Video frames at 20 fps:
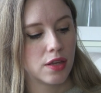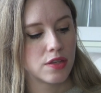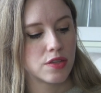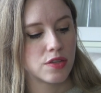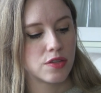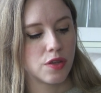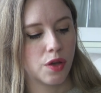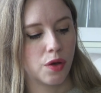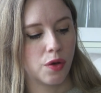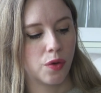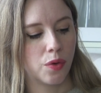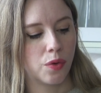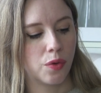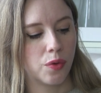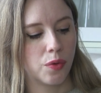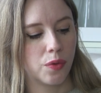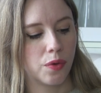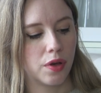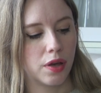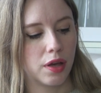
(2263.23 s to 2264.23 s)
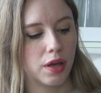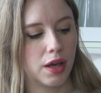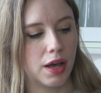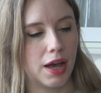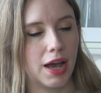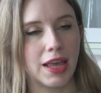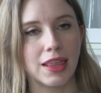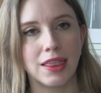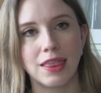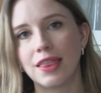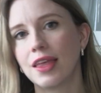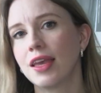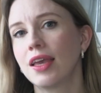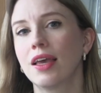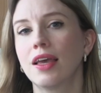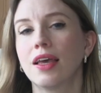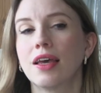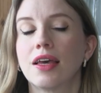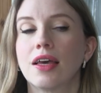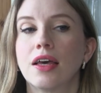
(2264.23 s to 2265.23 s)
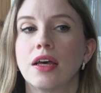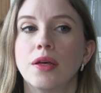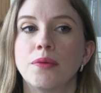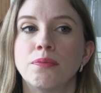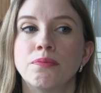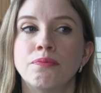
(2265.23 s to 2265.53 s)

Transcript: So I think,